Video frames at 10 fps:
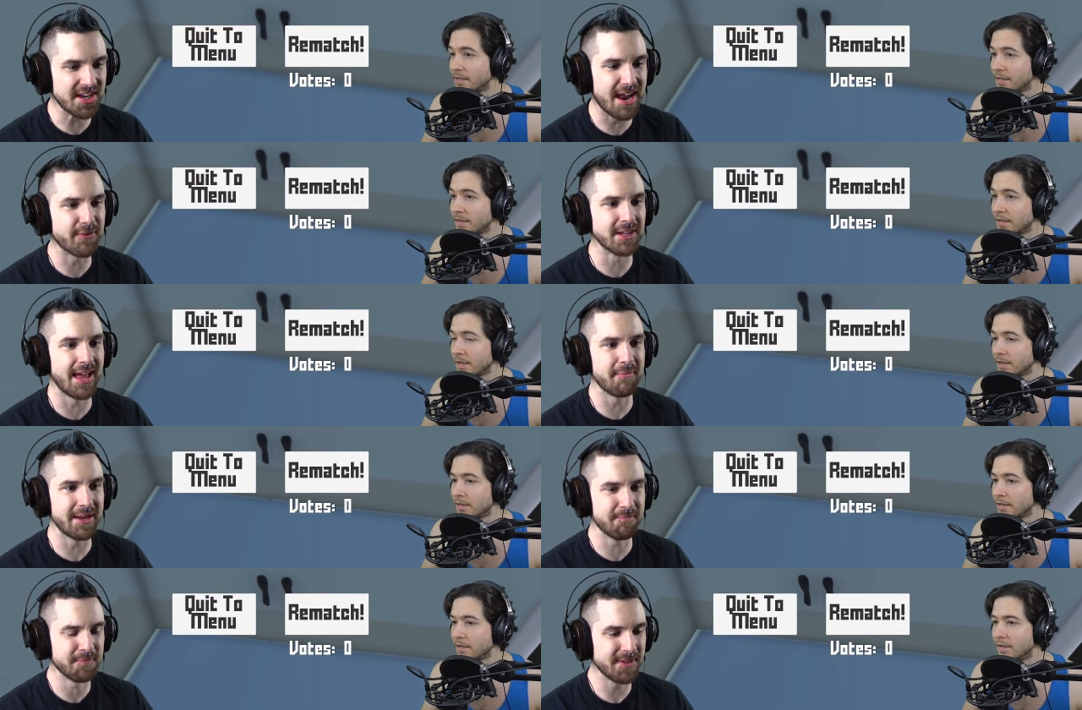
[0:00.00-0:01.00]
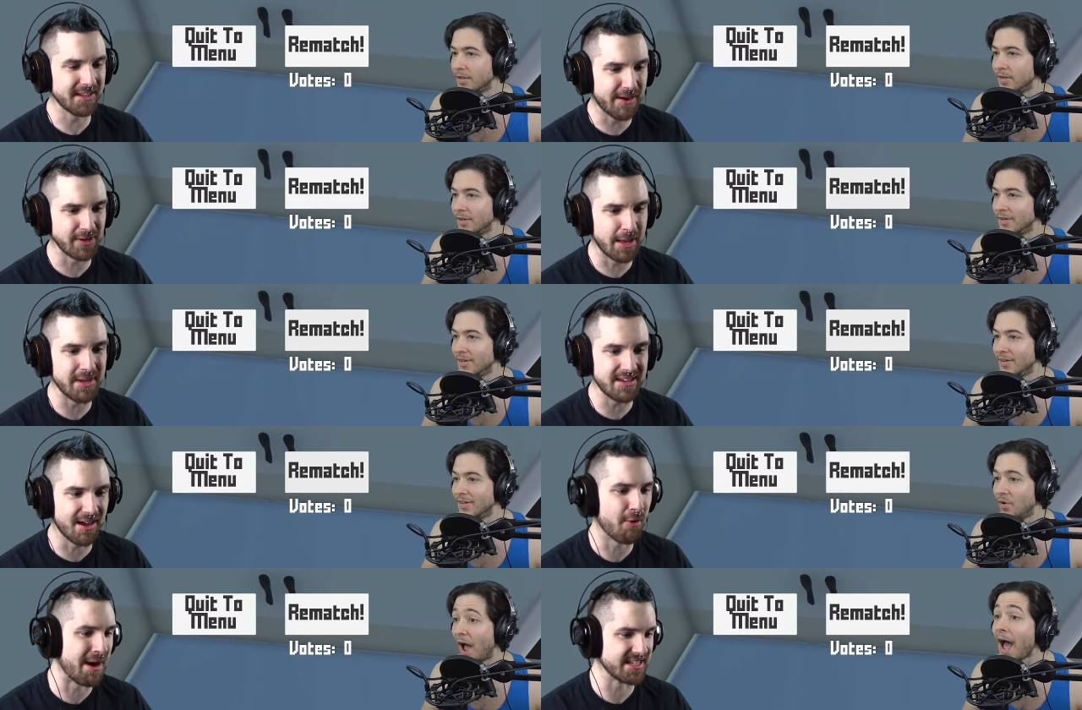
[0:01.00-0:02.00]
Speaker 1: You never let me
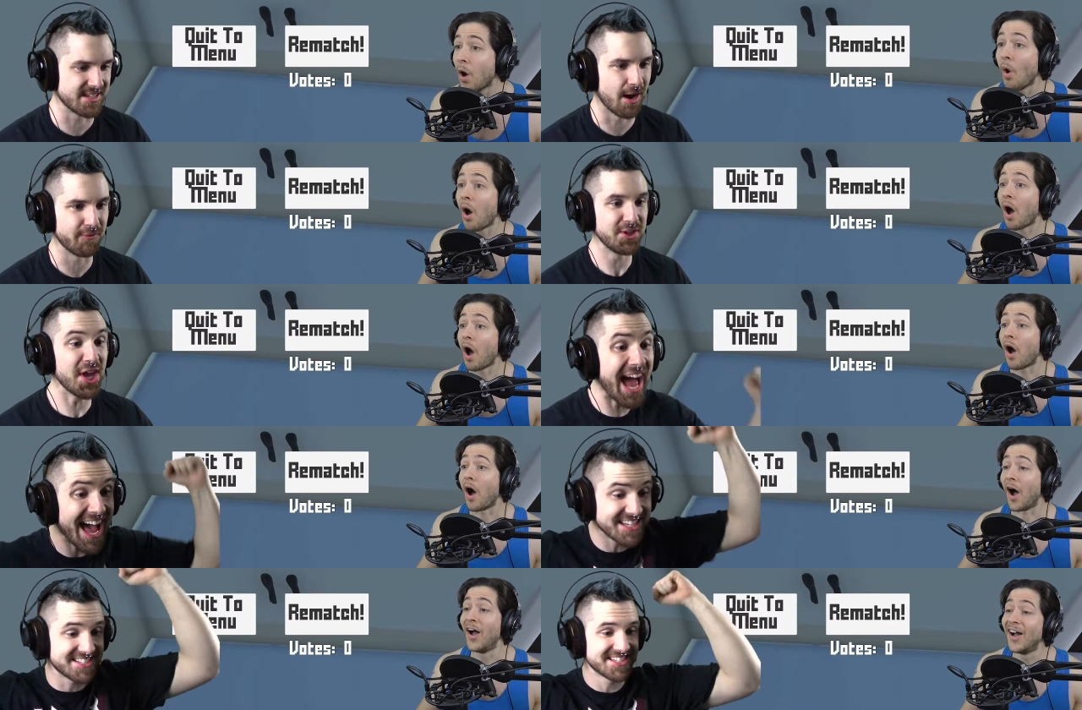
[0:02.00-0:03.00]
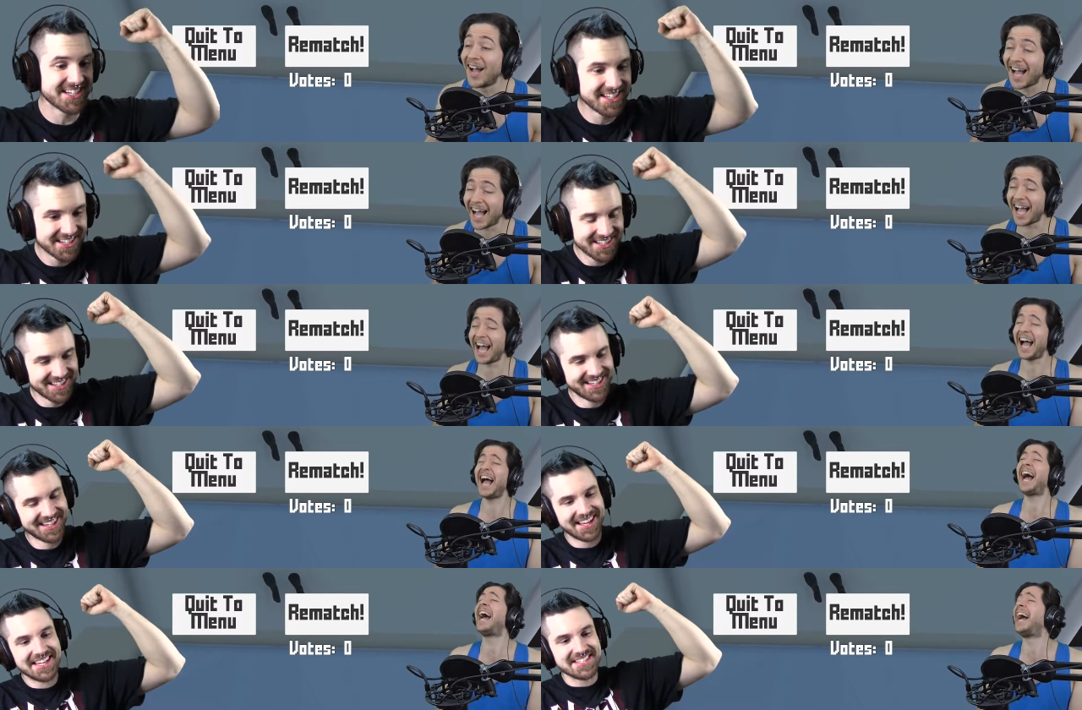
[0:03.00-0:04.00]
kill myself. Yes.
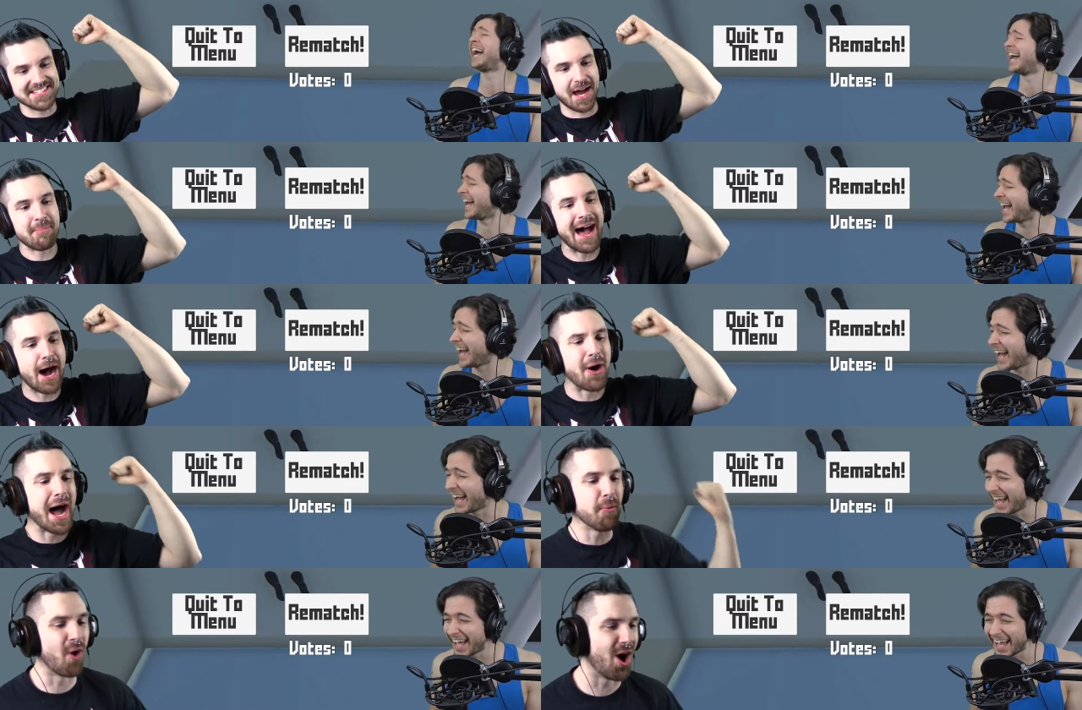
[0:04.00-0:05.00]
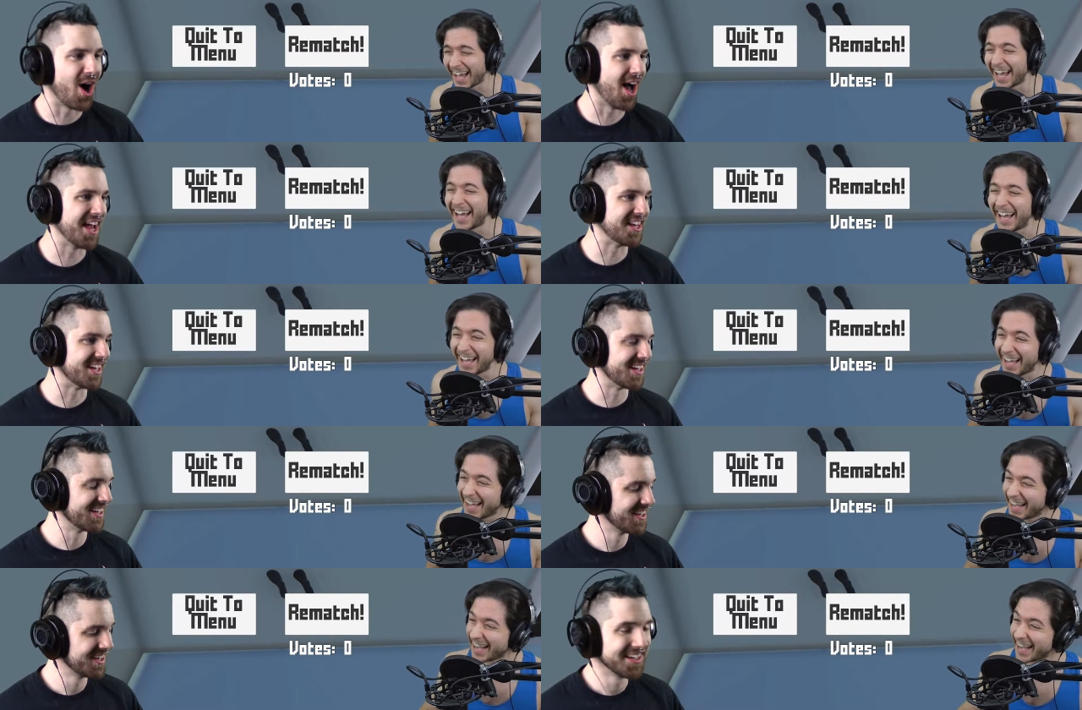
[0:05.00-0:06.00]
Speaker 2: Somehow I won.
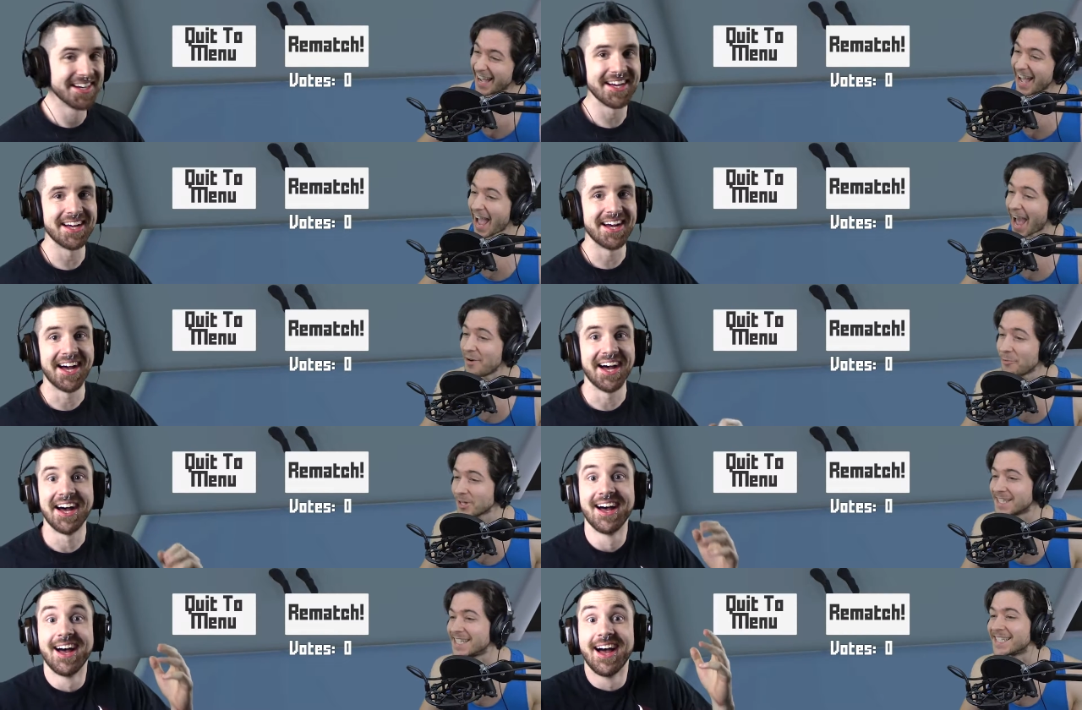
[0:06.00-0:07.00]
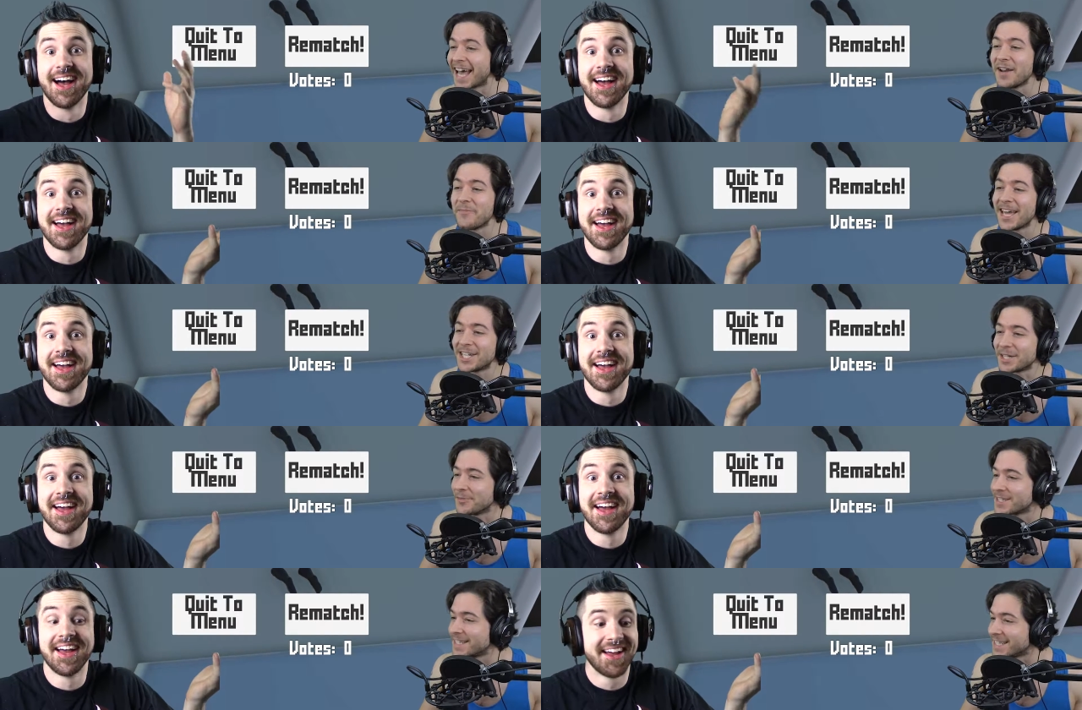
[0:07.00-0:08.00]
And what's this
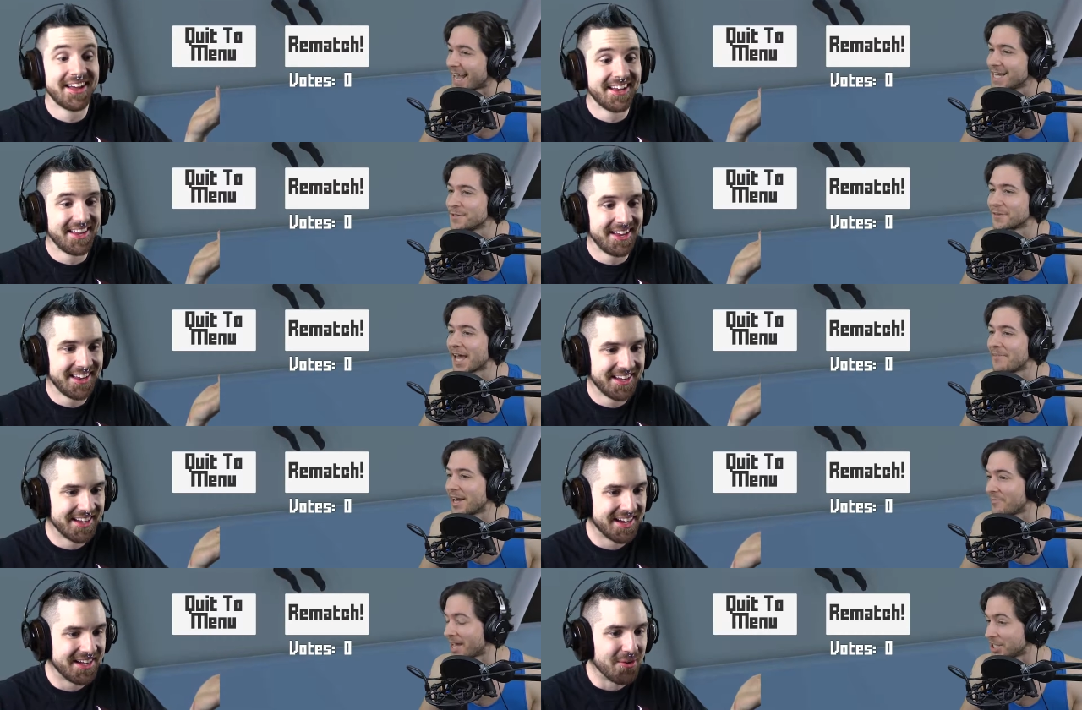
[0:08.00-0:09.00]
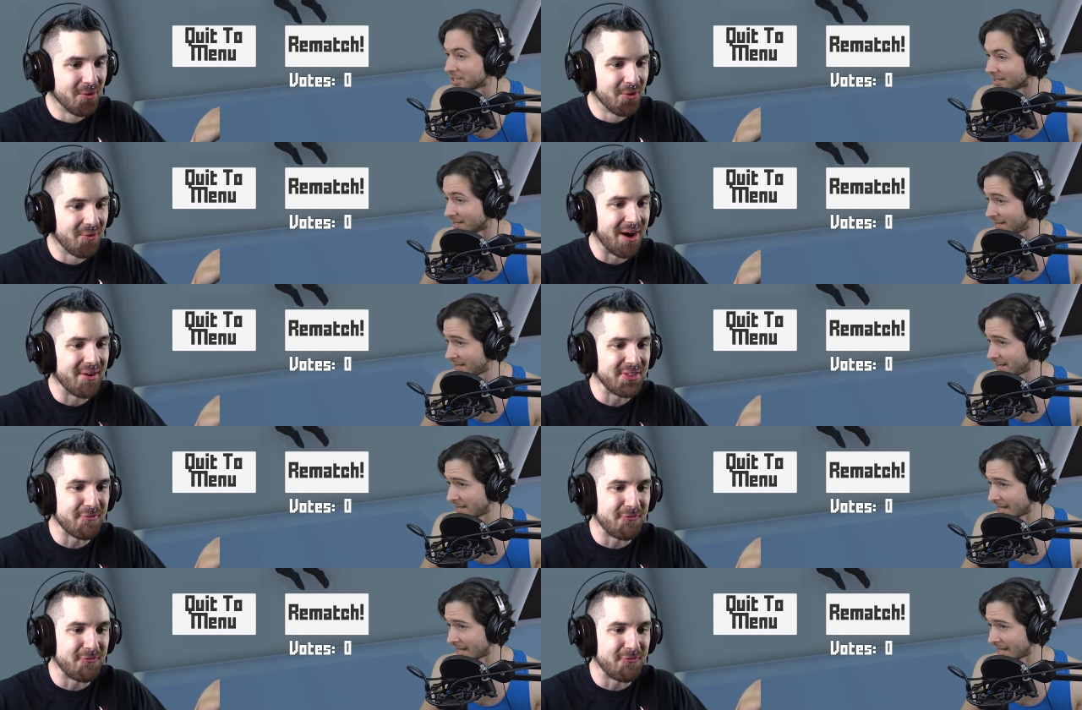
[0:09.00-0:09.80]
animation? What's this end of game animation? Whoa, what the